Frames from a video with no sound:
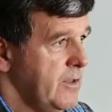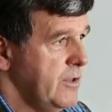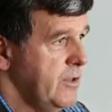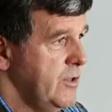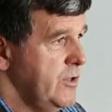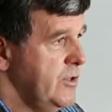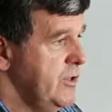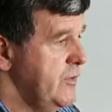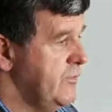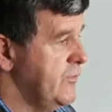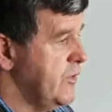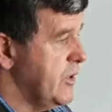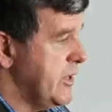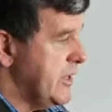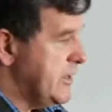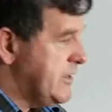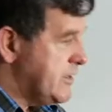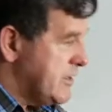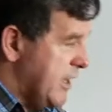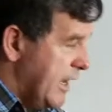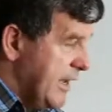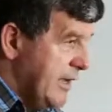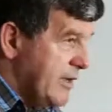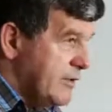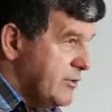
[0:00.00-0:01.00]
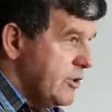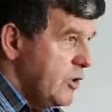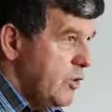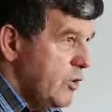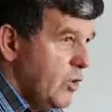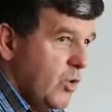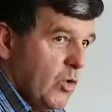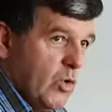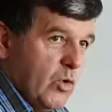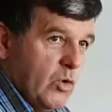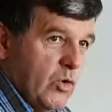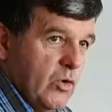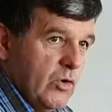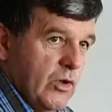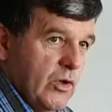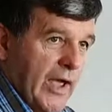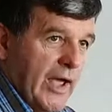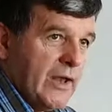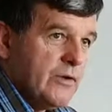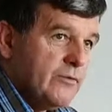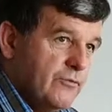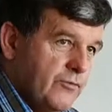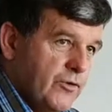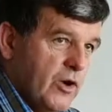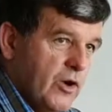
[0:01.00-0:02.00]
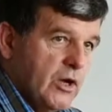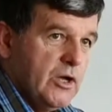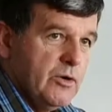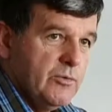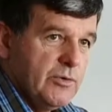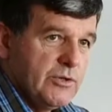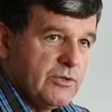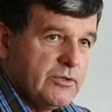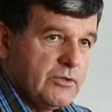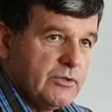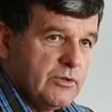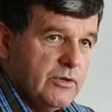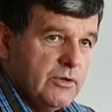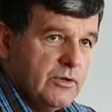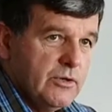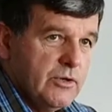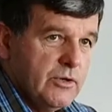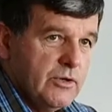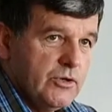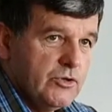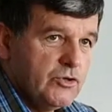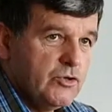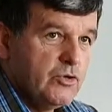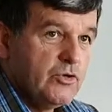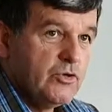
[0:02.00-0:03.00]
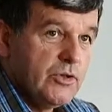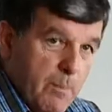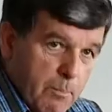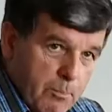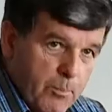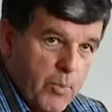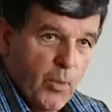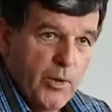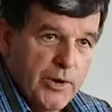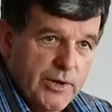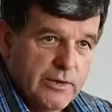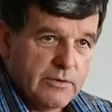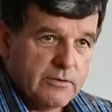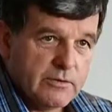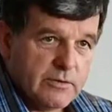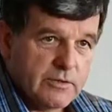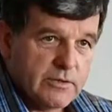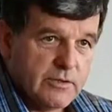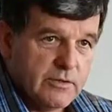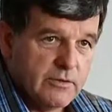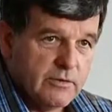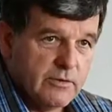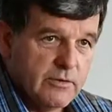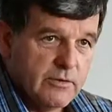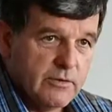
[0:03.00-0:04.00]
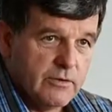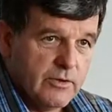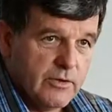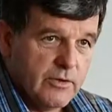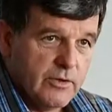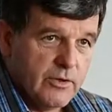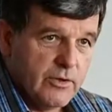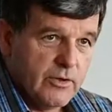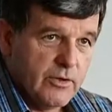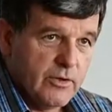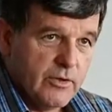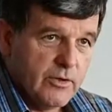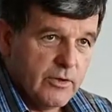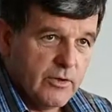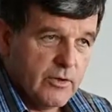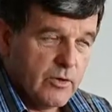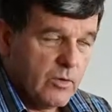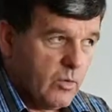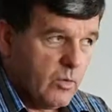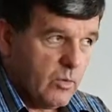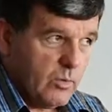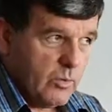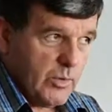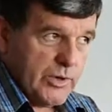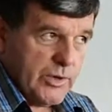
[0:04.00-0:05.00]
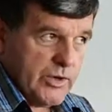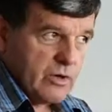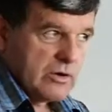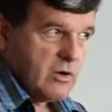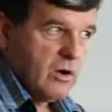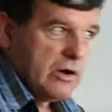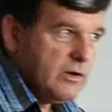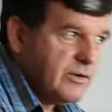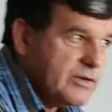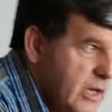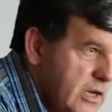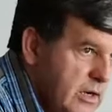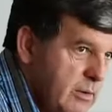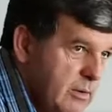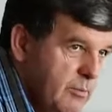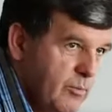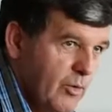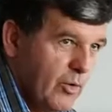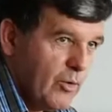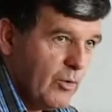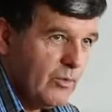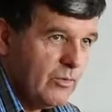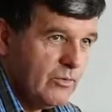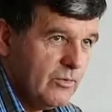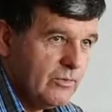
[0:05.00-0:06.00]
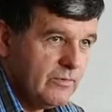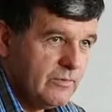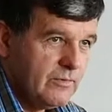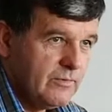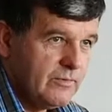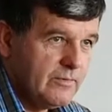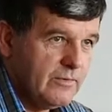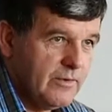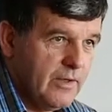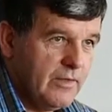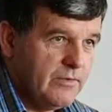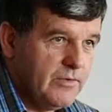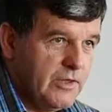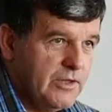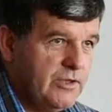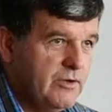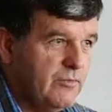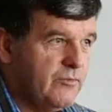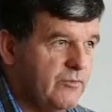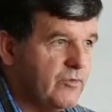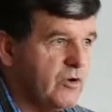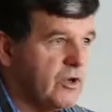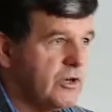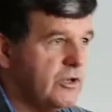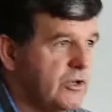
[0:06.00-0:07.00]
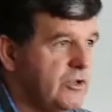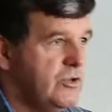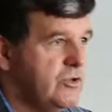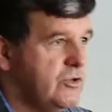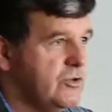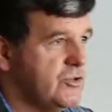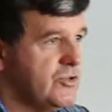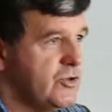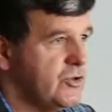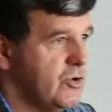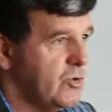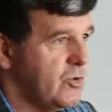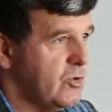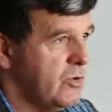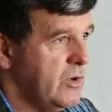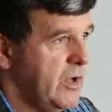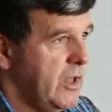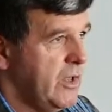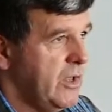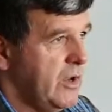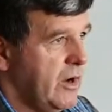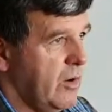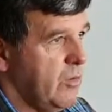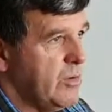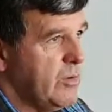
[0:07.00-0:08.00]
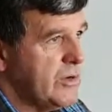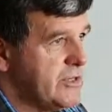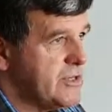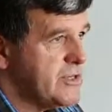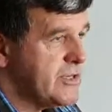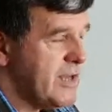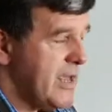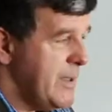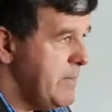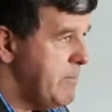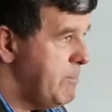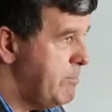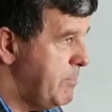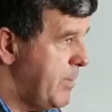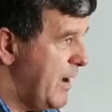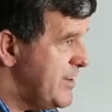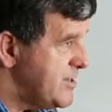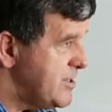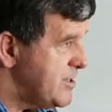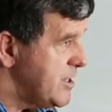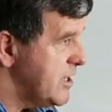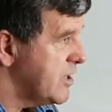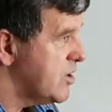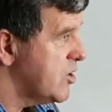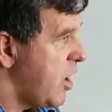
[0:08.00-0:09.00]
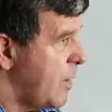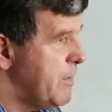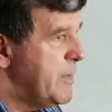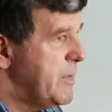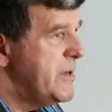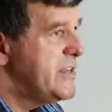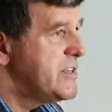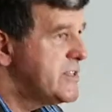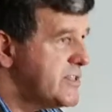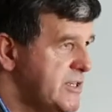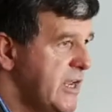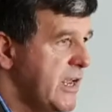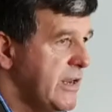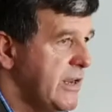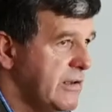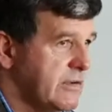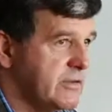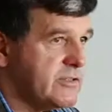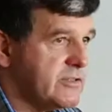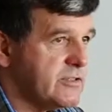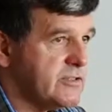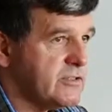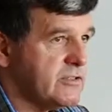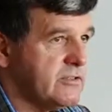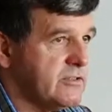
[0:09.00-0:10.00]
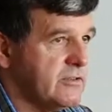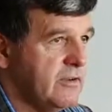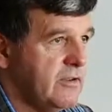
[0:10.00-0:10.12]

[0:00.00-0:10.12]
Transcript: you've got to take the law and follow it to the point where you can't anymore. And then you've got to use your, I want to say, basic common sense